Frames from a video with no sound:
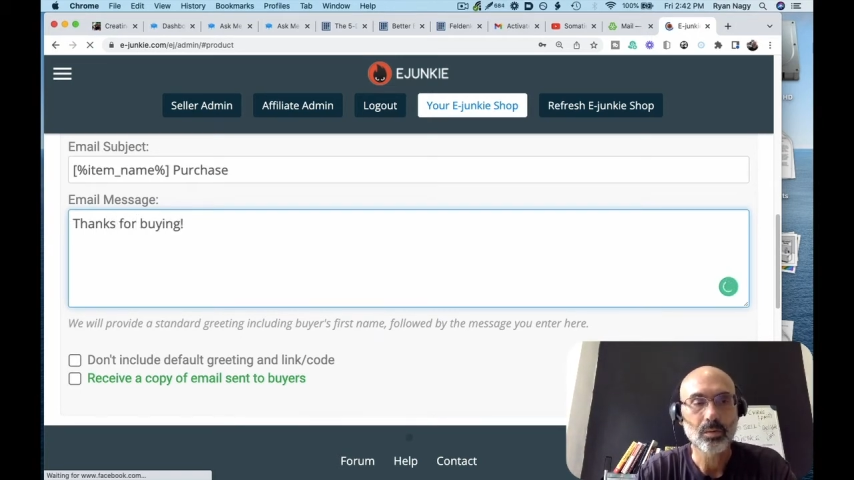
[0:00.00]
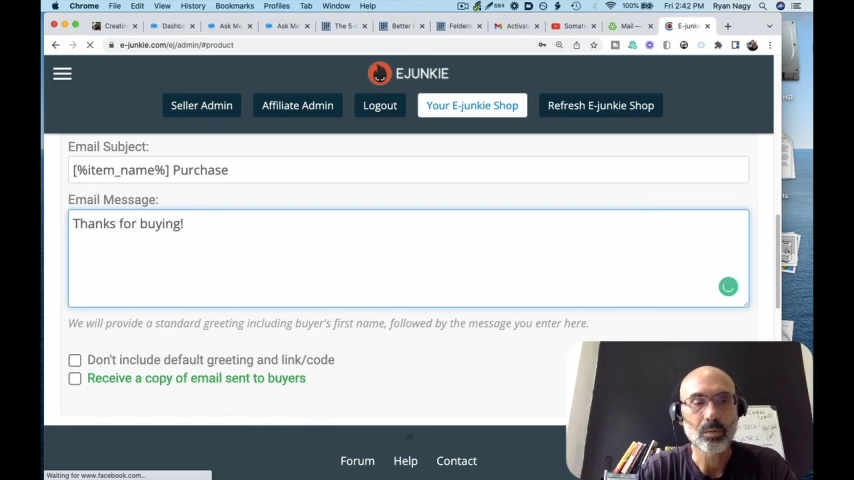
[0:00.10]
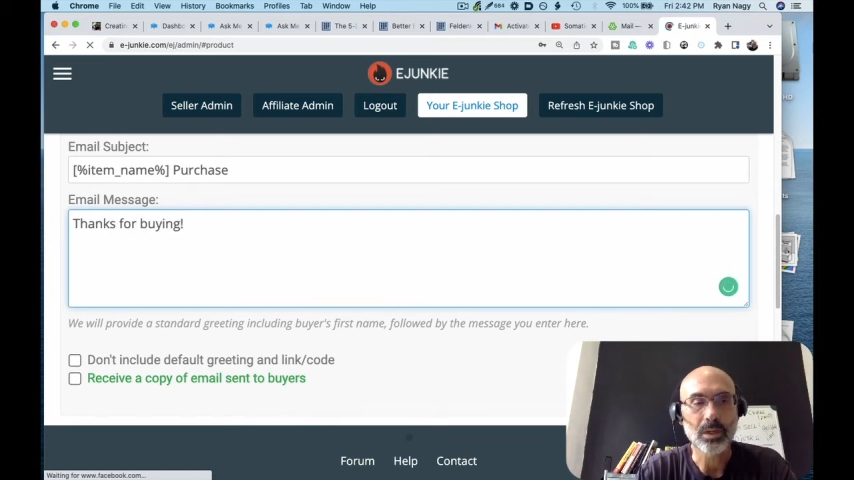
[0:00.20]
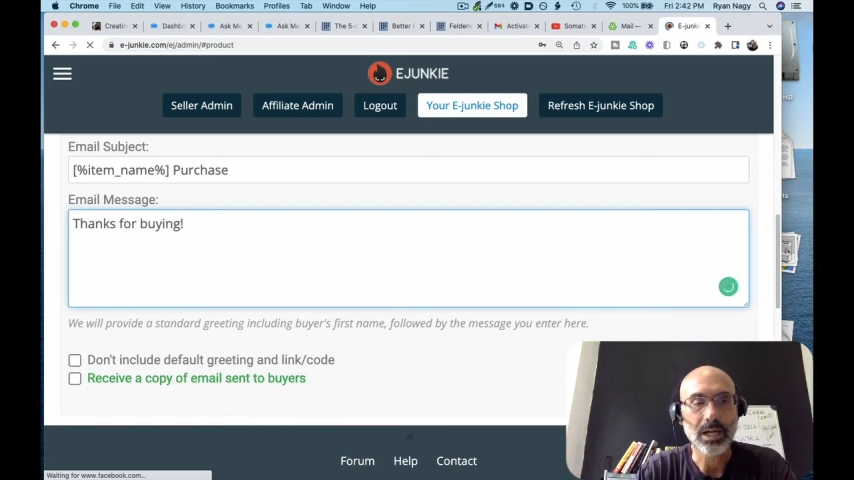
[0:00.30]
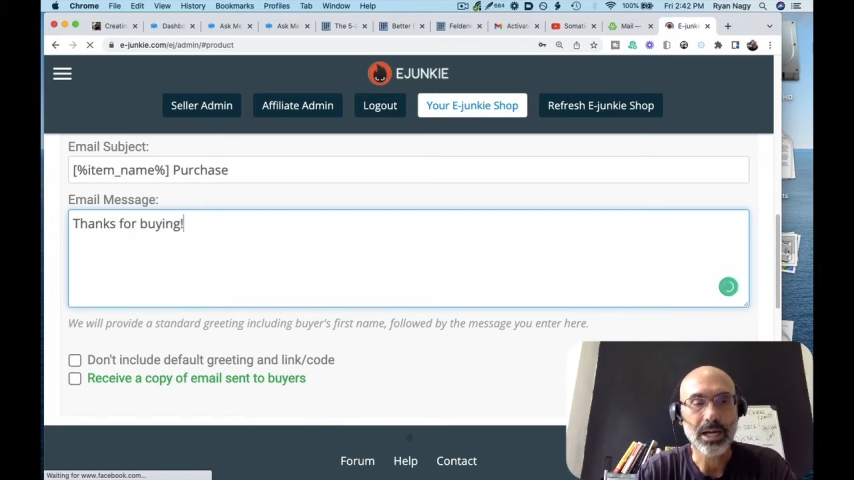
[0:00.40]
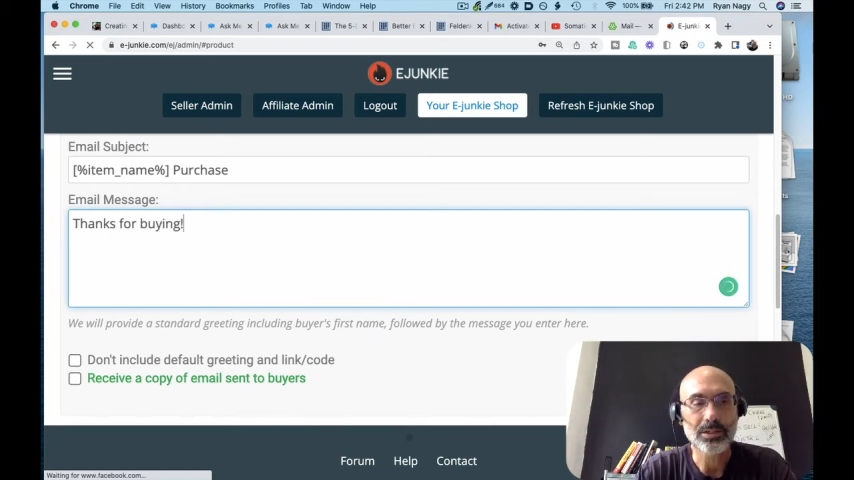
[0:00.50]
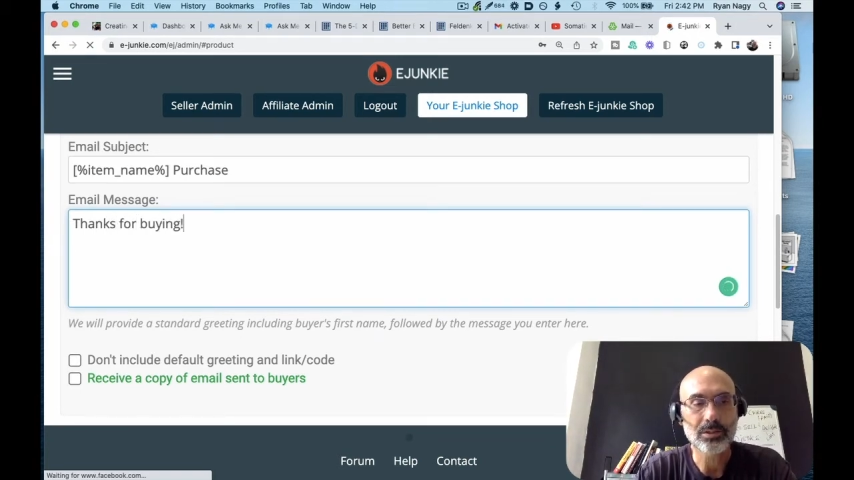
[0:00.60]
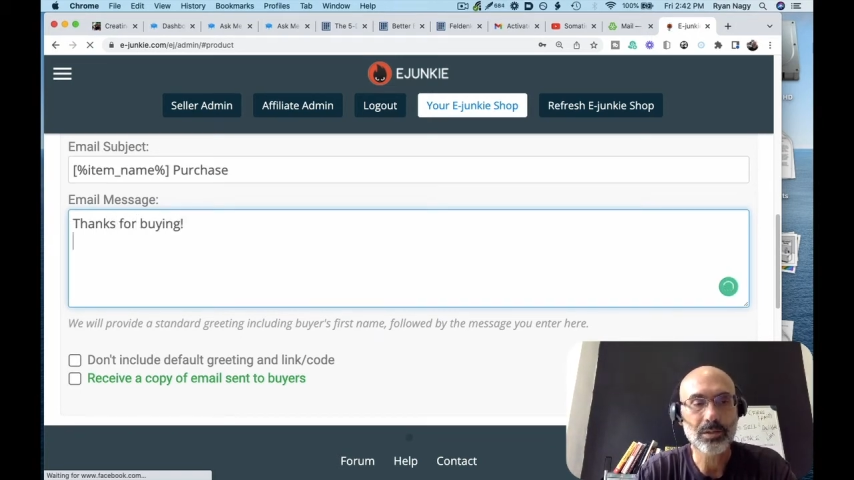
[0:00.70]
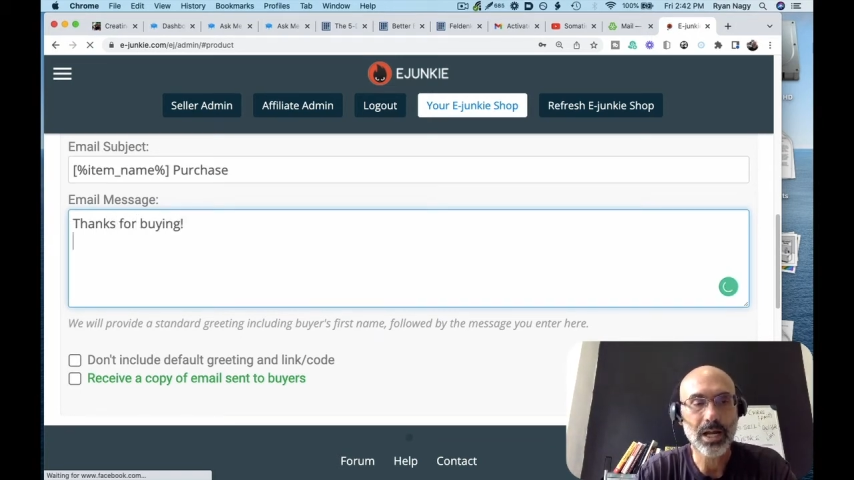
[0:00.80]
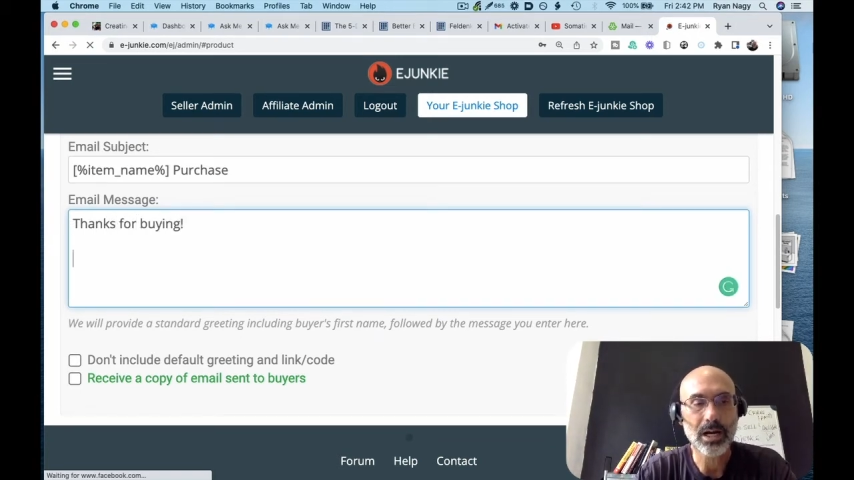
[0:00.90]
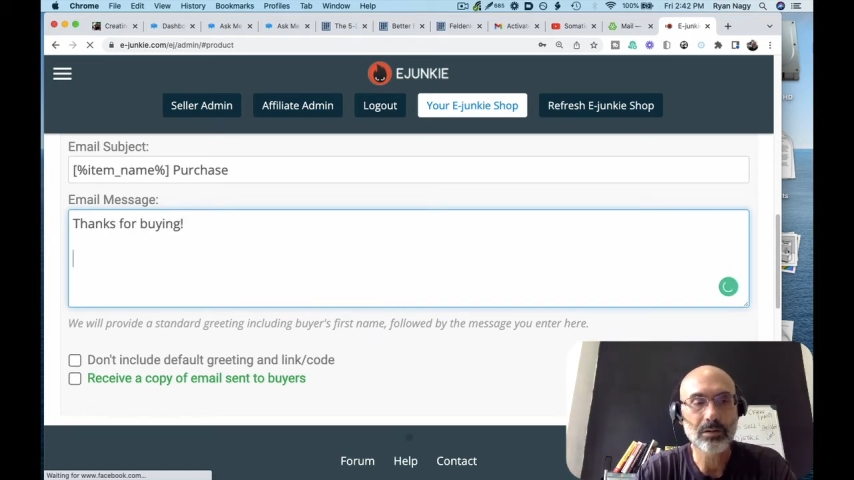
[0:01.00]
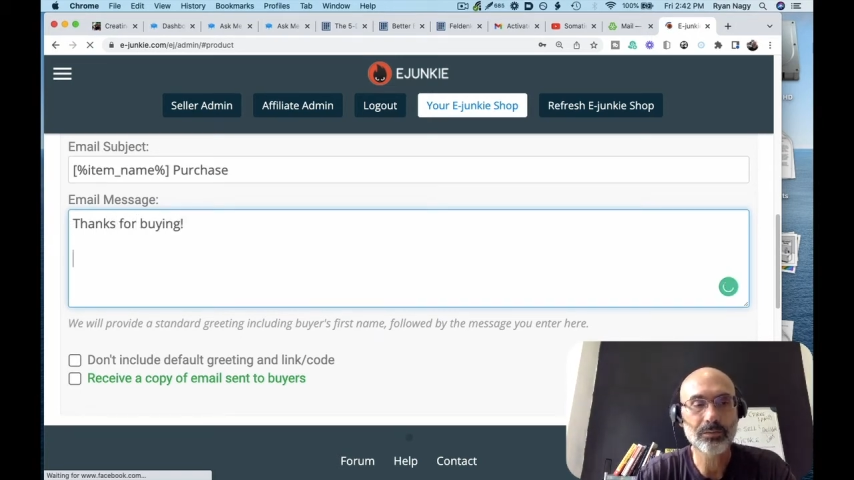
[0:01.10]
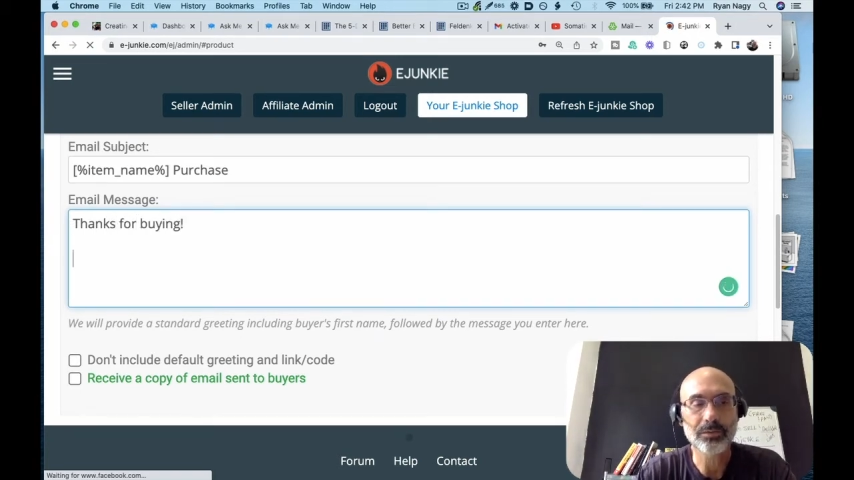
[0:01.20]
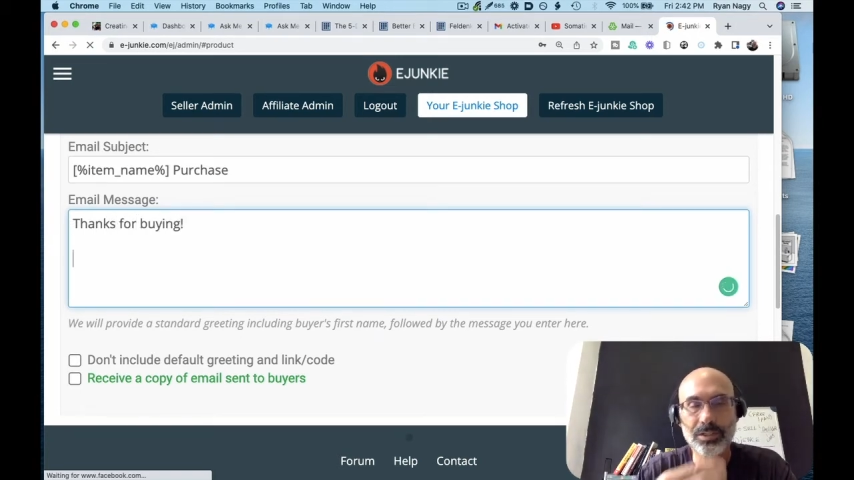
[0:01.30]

What I do now for